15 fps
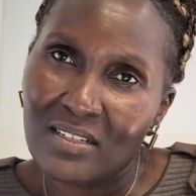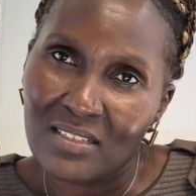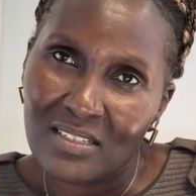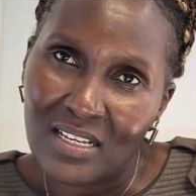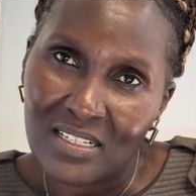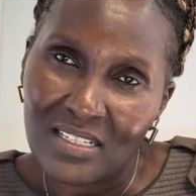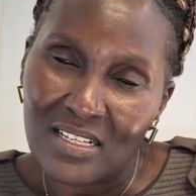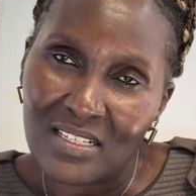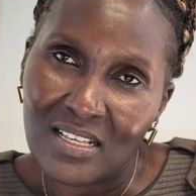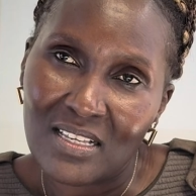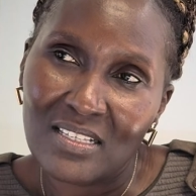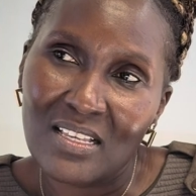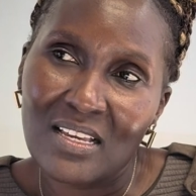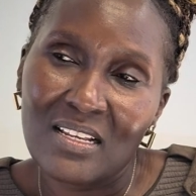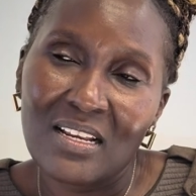just as I
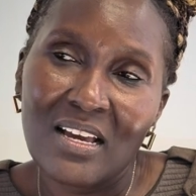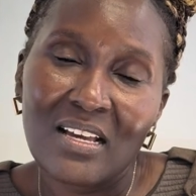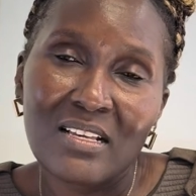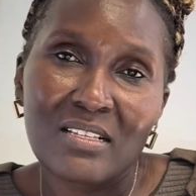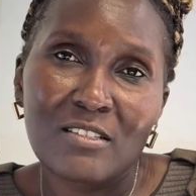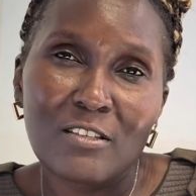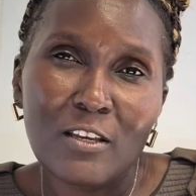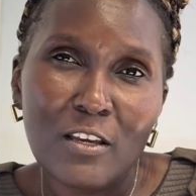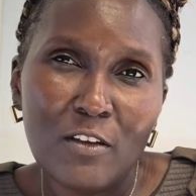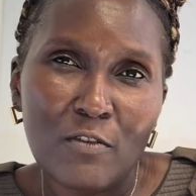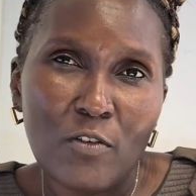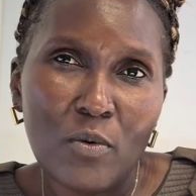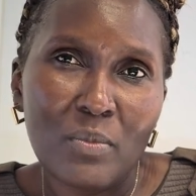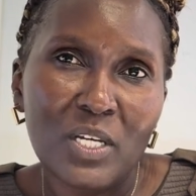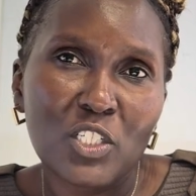said, seek
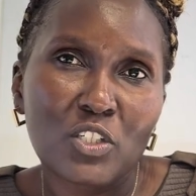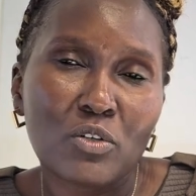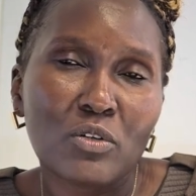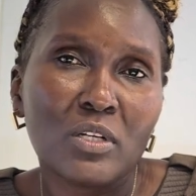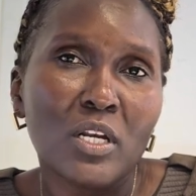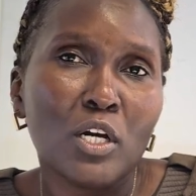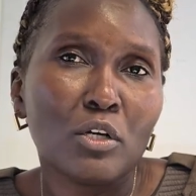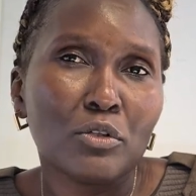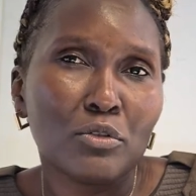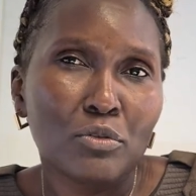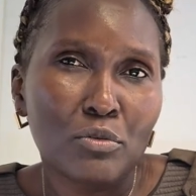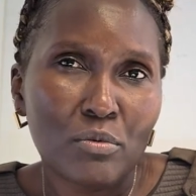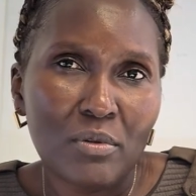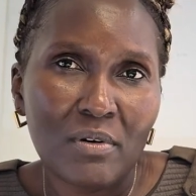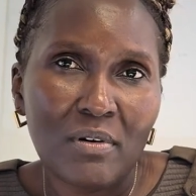information,
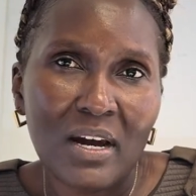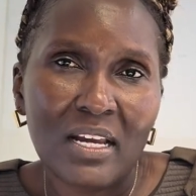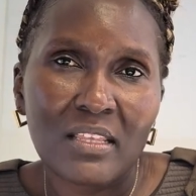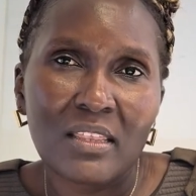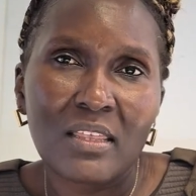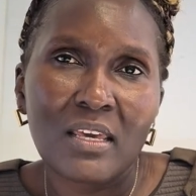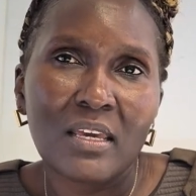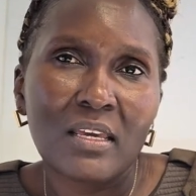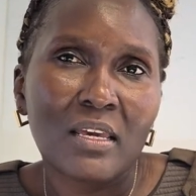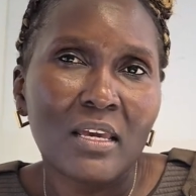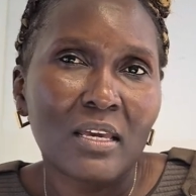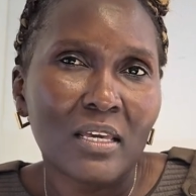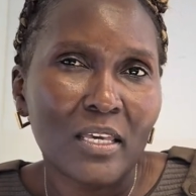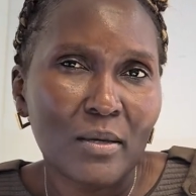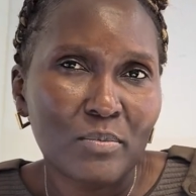do the right thing,
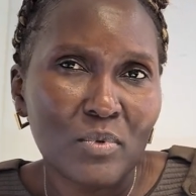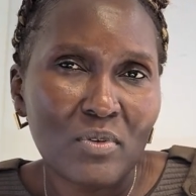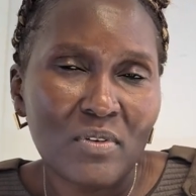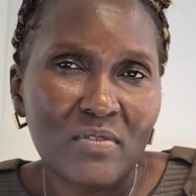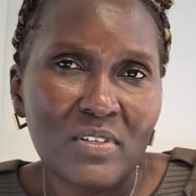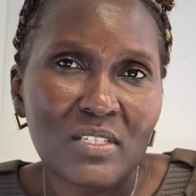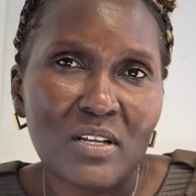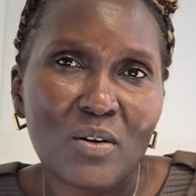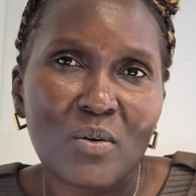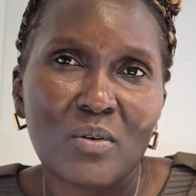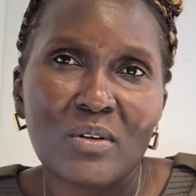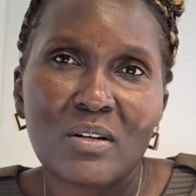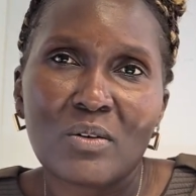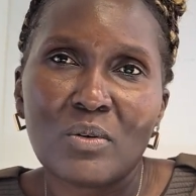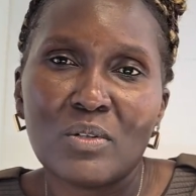keep to the visa
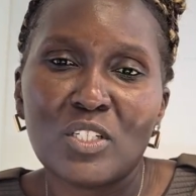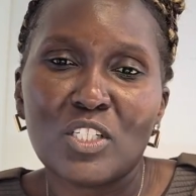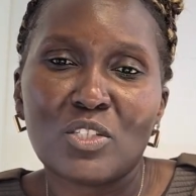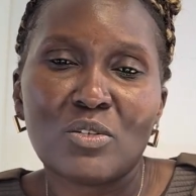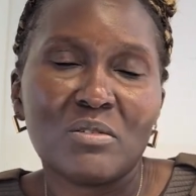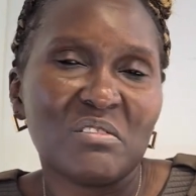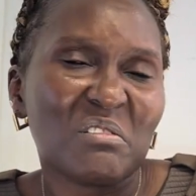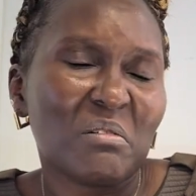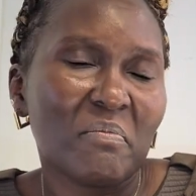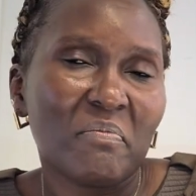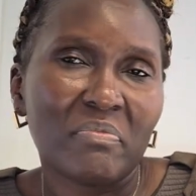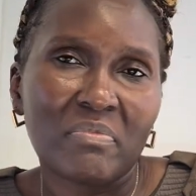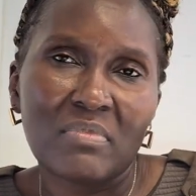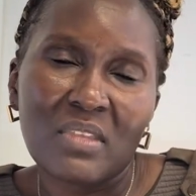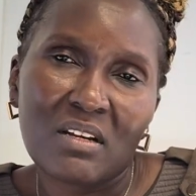conditions.
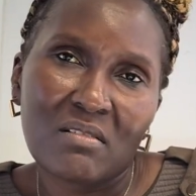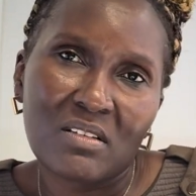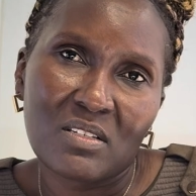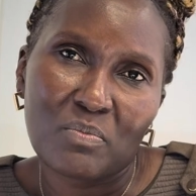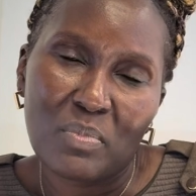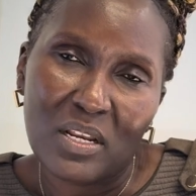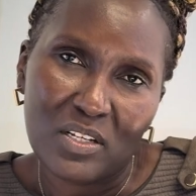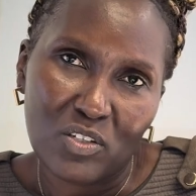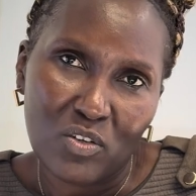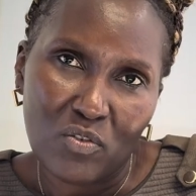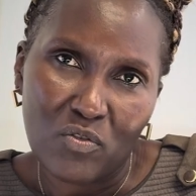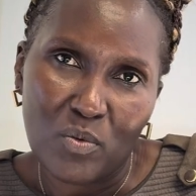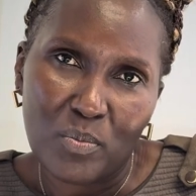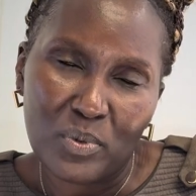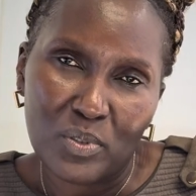There is plenty
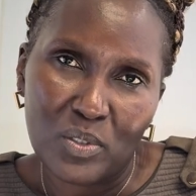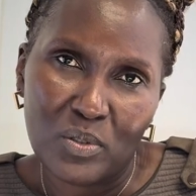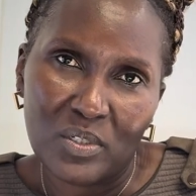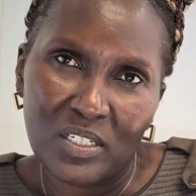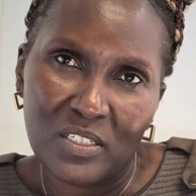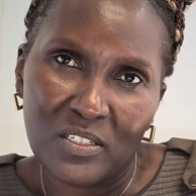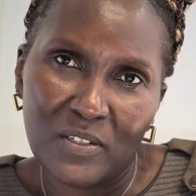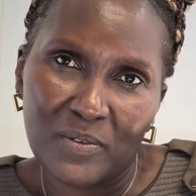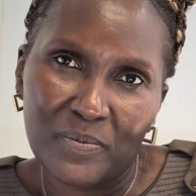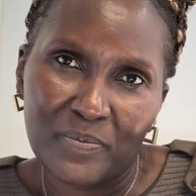of opportunity.